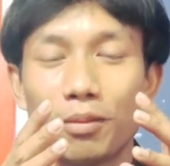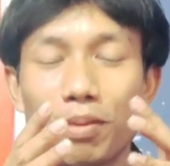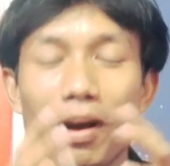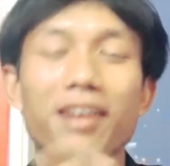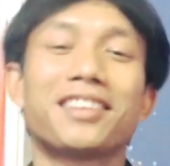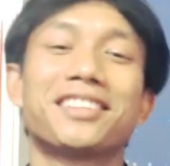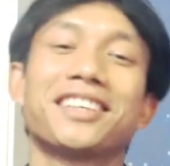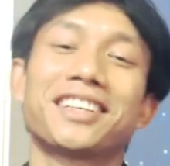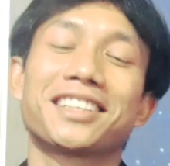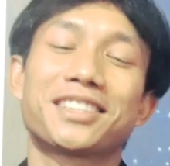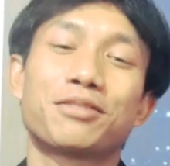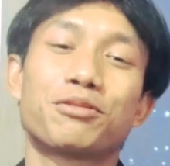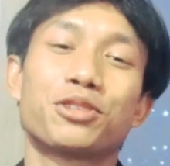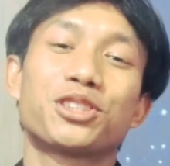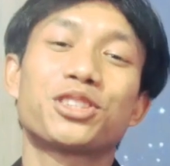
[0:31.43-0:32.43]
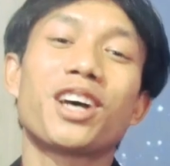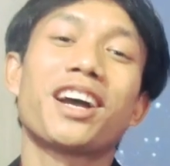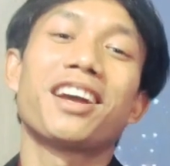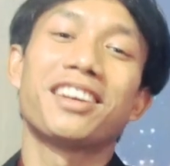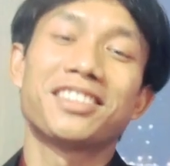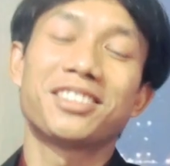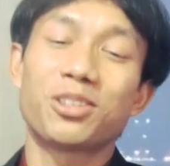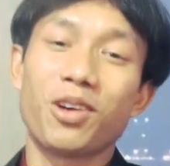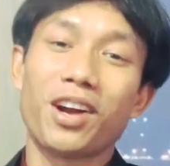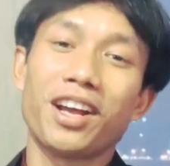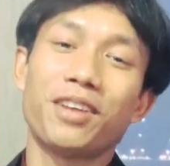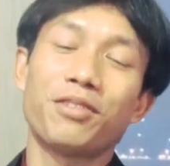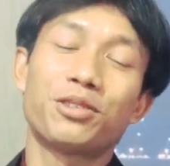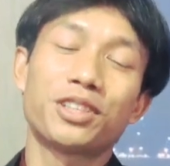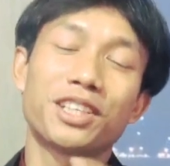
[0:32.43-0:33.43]
politics, for science,
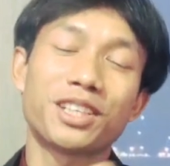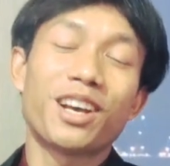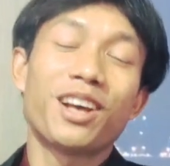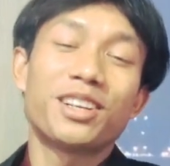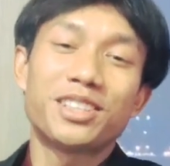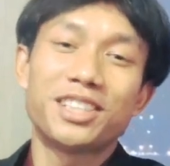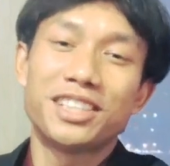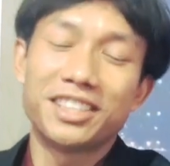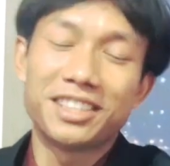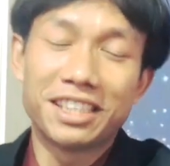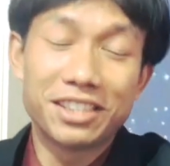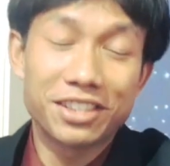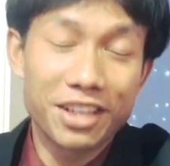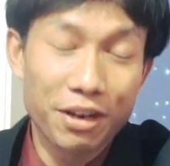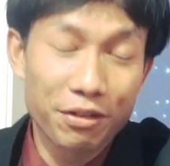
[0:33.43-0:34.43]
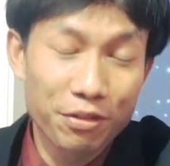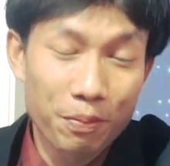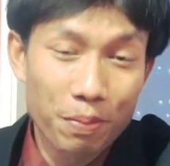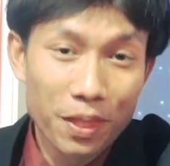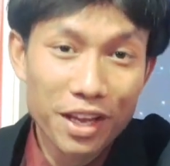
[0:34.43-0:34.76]
right, for technologies and stuff.